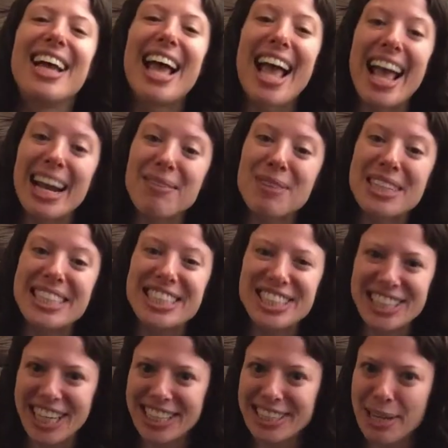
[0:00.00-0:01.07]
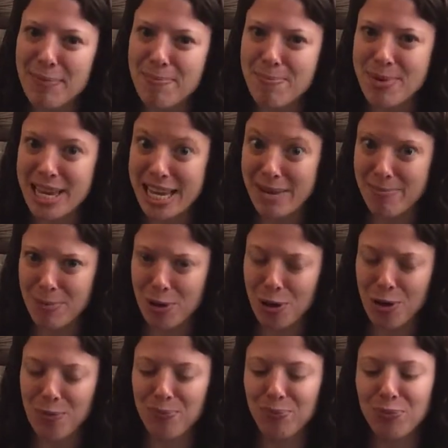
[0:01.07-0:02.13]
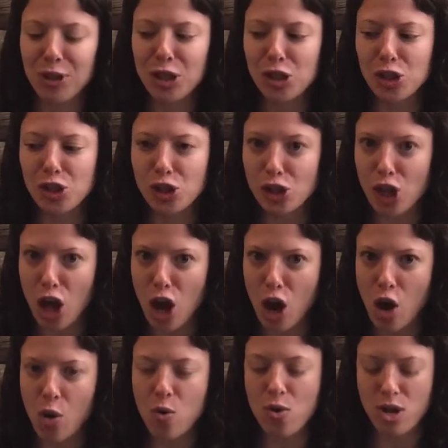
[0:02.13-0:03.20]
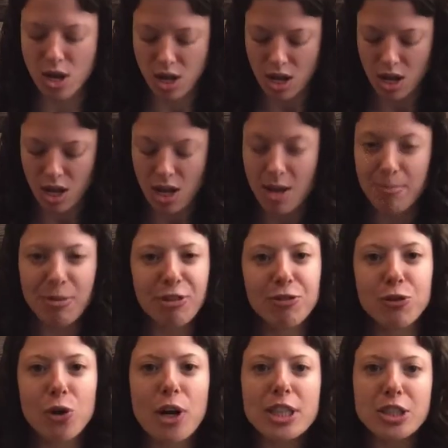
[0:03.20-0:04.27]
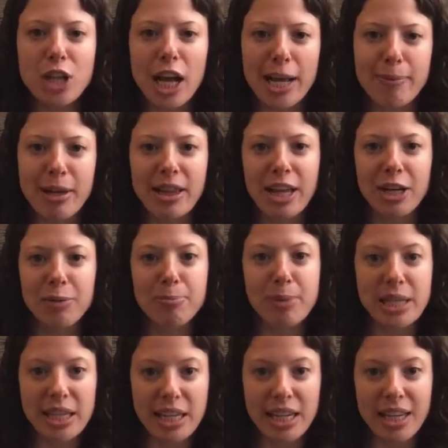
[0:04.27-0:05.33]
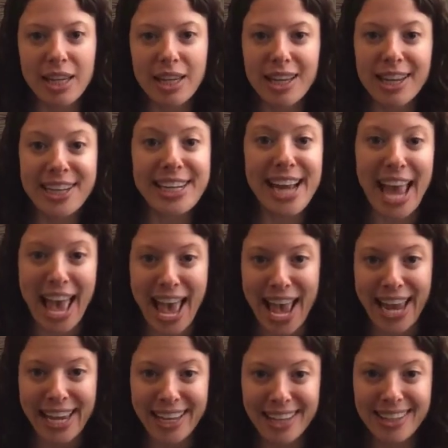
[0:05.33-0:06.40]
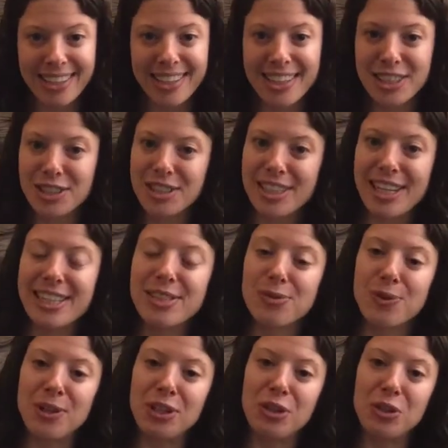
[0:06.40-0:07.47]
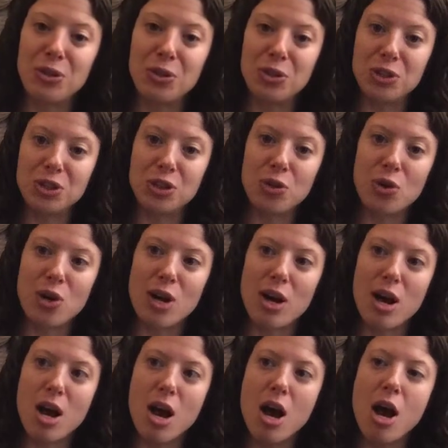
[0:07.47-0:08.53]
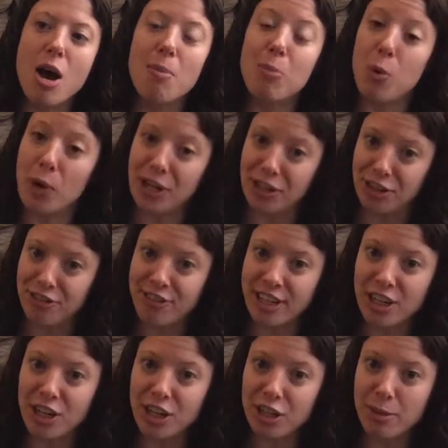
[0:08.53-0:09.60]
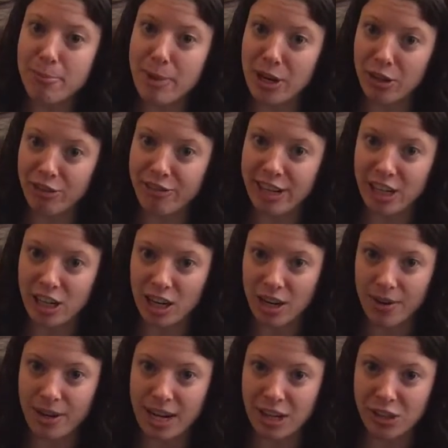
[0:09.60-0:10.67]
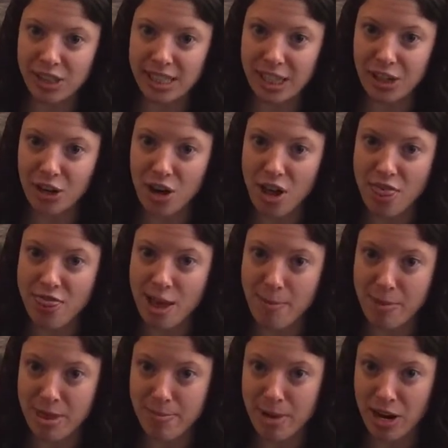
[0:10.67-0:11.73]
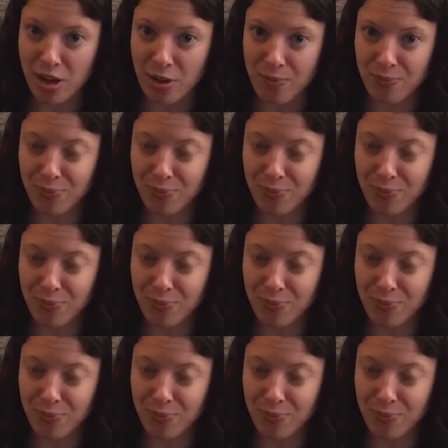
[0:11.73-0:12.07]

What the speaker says: And I'm going to teach us how to say people. So, before I was talking about letter P and K, because it's when you use your pointer finger and your middle finger, and you stick your thumb in the middle.